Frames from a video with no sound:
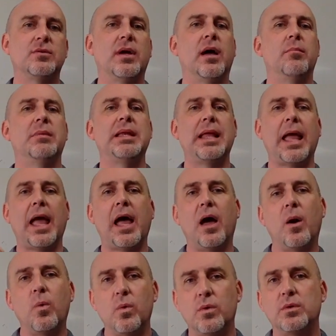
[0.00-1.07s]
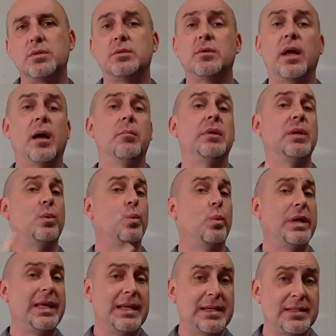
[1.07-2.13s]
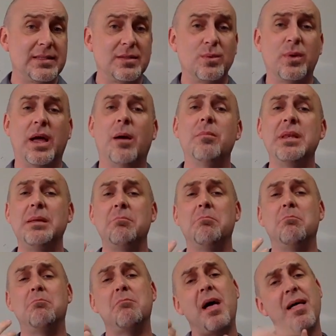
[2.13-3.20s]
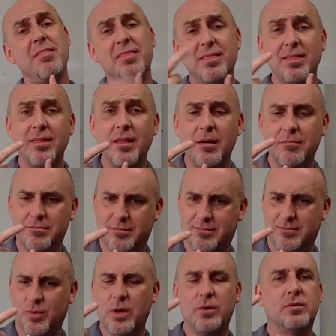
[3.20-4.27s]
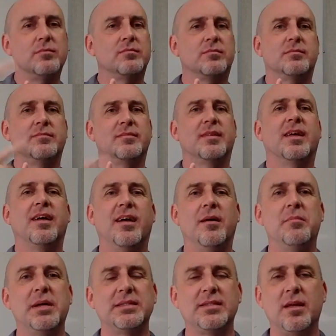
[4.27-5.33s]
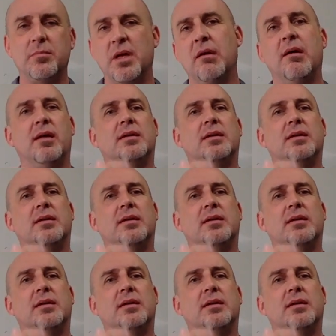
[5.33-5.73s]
or how many hours, or how many weeks, or how many months, whoa, I messed up.